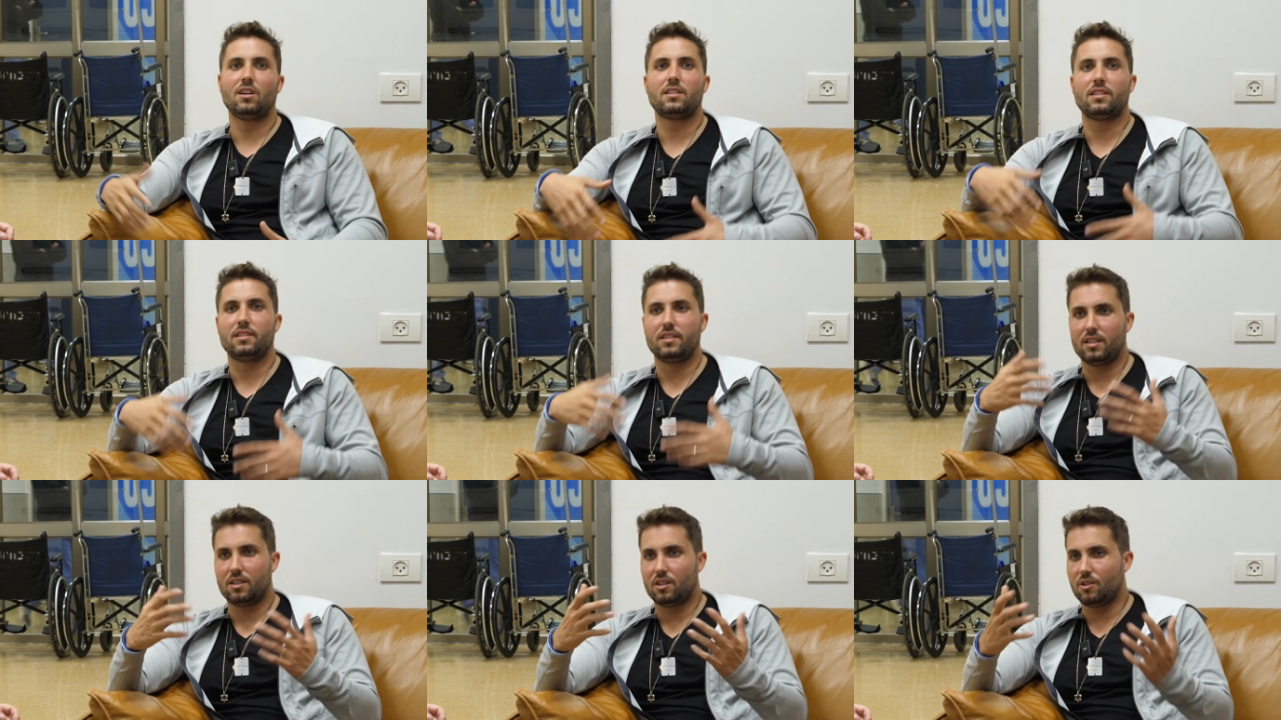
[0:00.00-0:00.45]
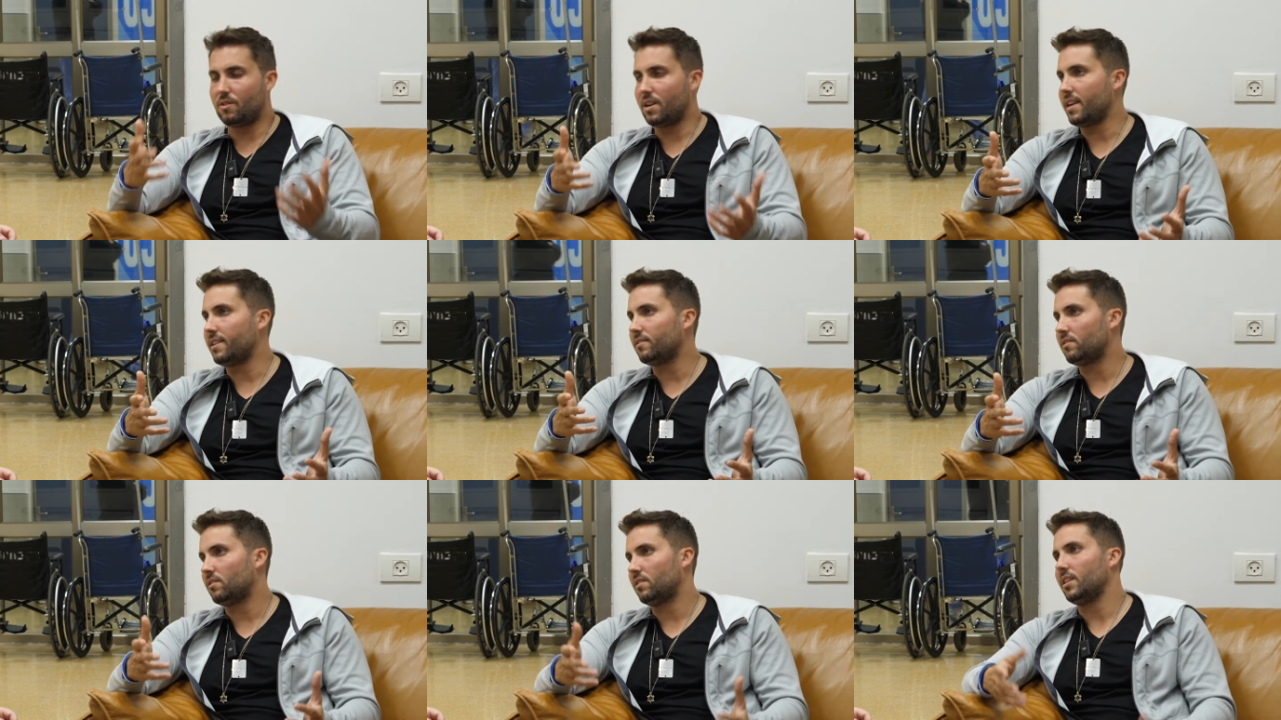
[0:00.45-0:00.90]
and that the
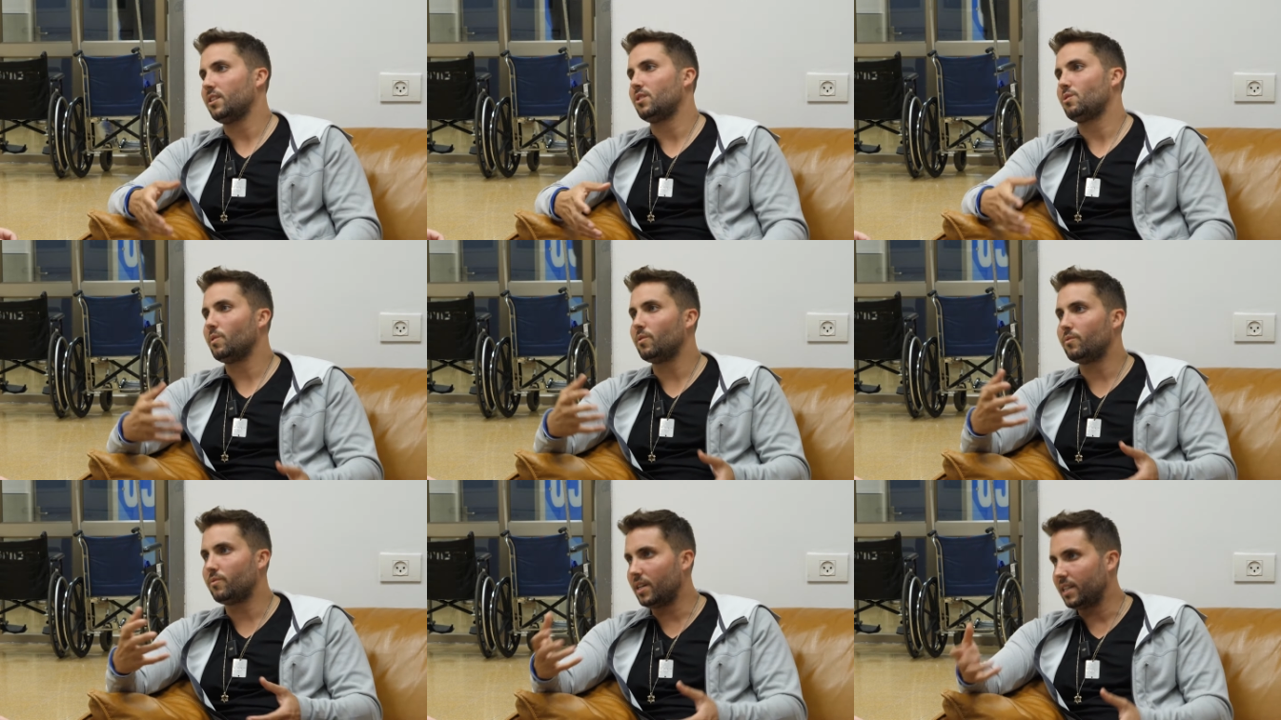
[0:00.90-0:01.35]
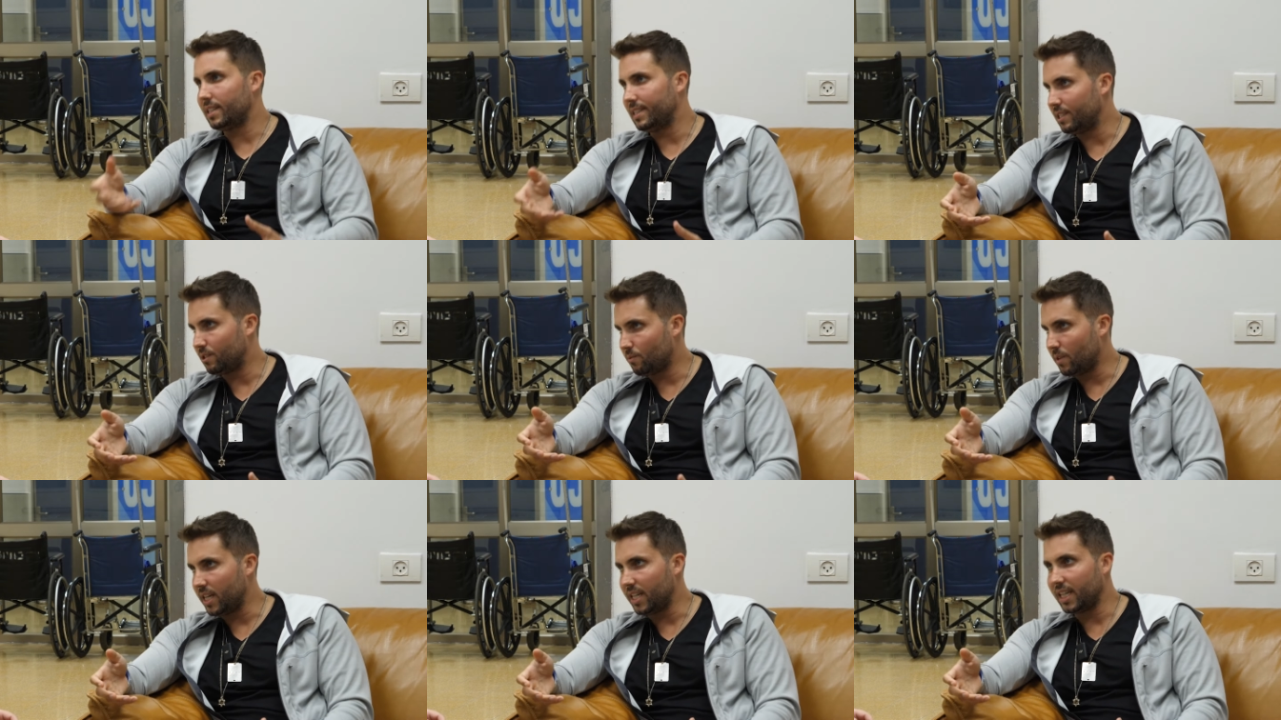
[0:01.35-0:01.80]
United States will find
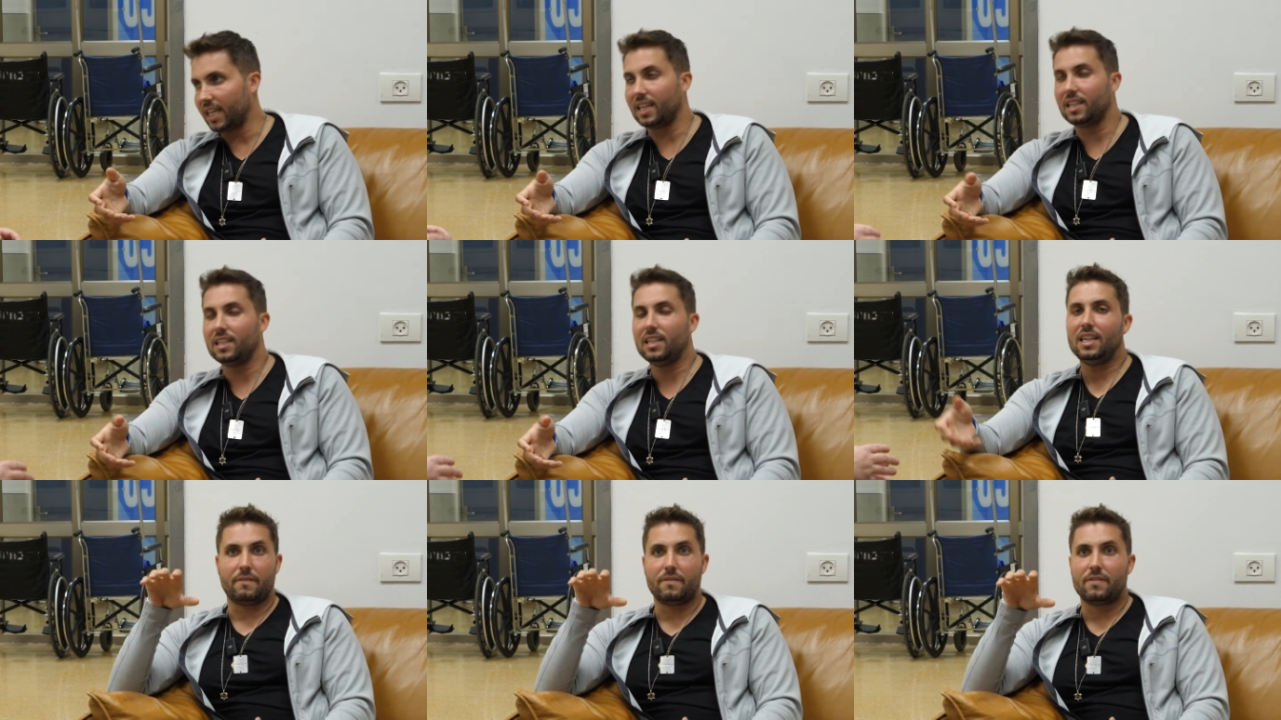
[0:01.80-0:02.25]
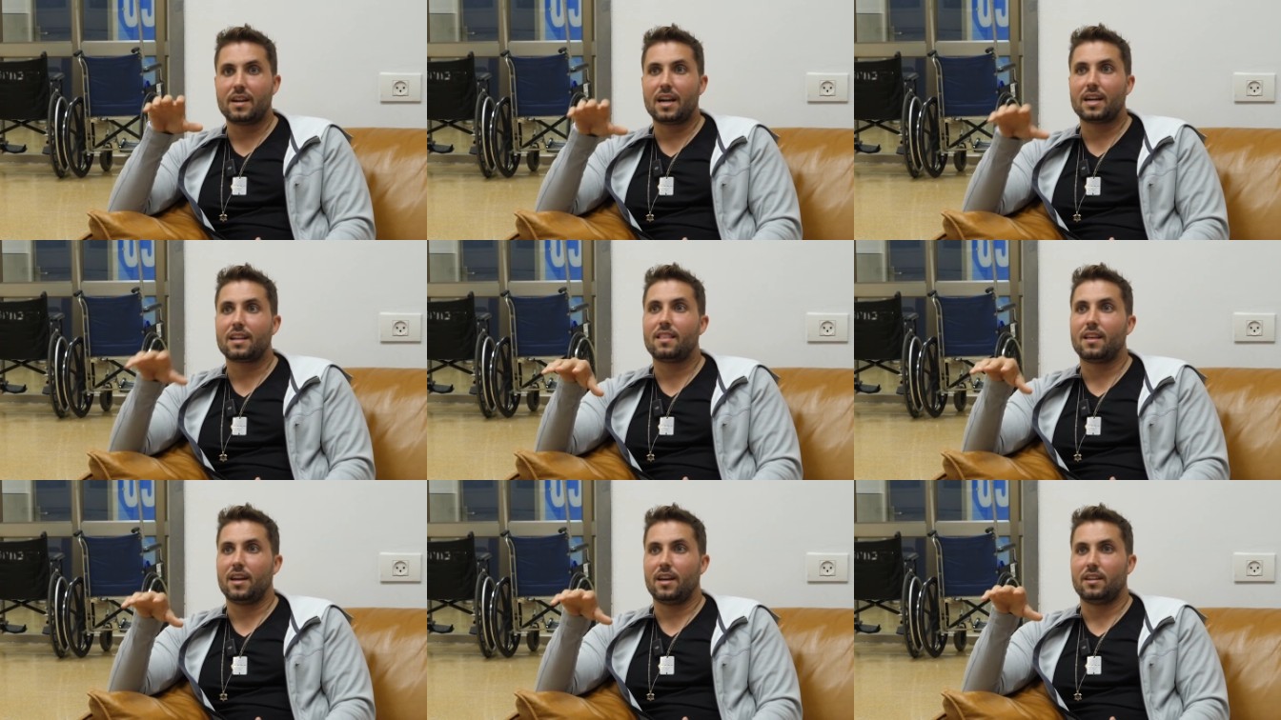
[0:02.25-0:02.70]
its way again. The
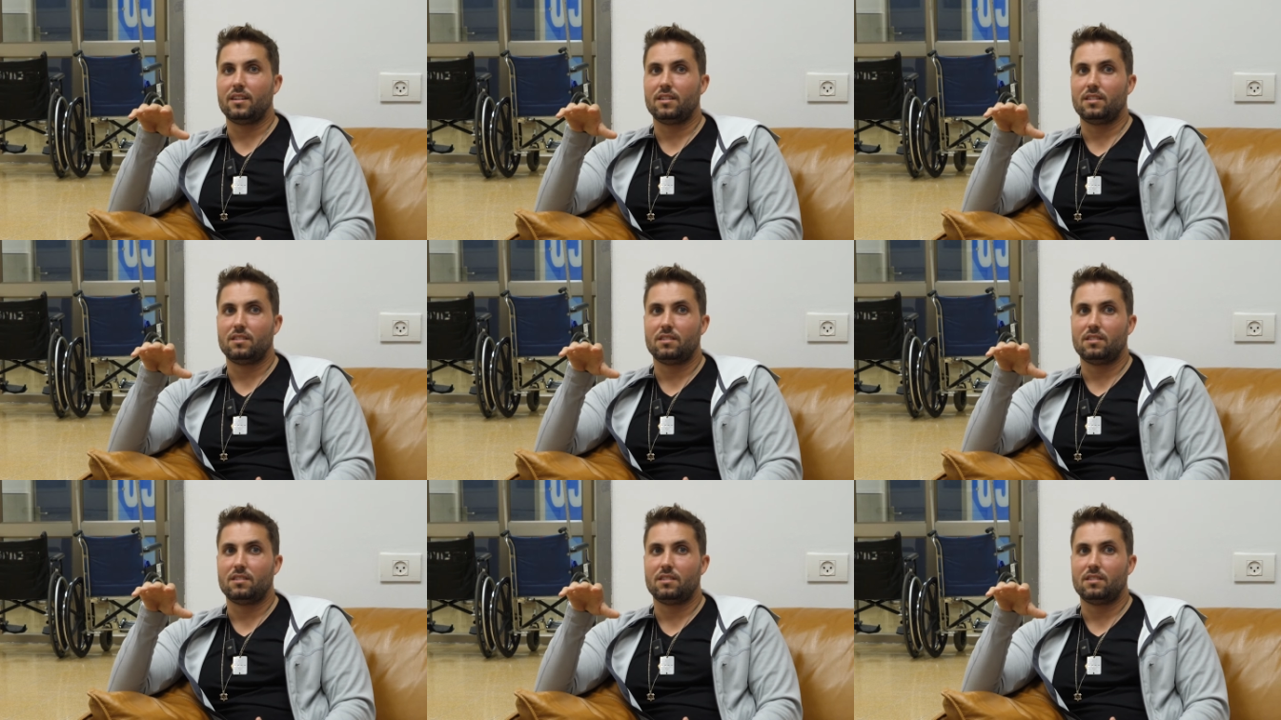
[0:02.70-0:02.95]
fact that